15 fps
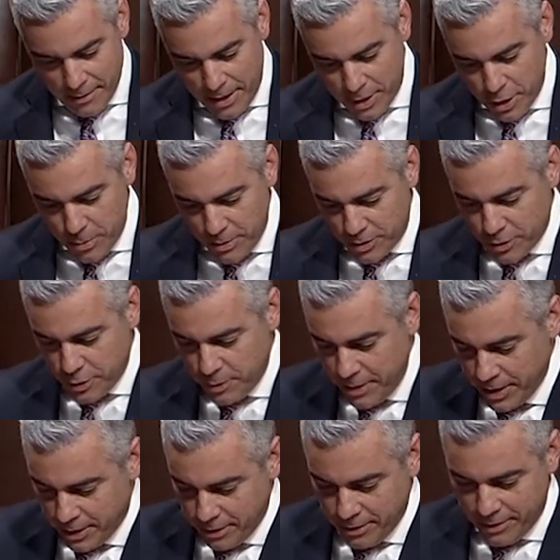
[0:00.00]
Thank you, Mr.
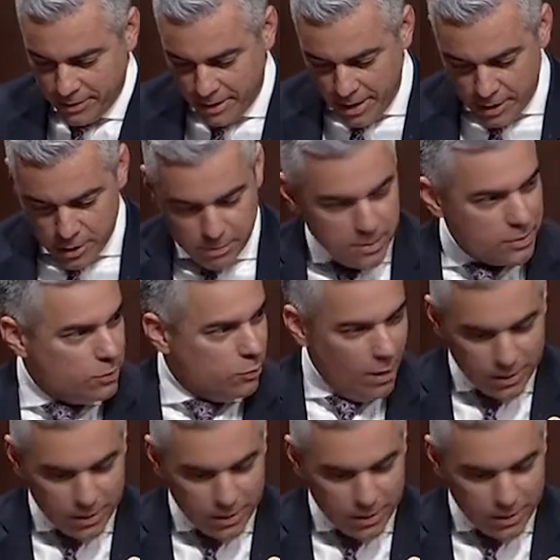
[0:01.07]
Speaker, and thank you, Mr.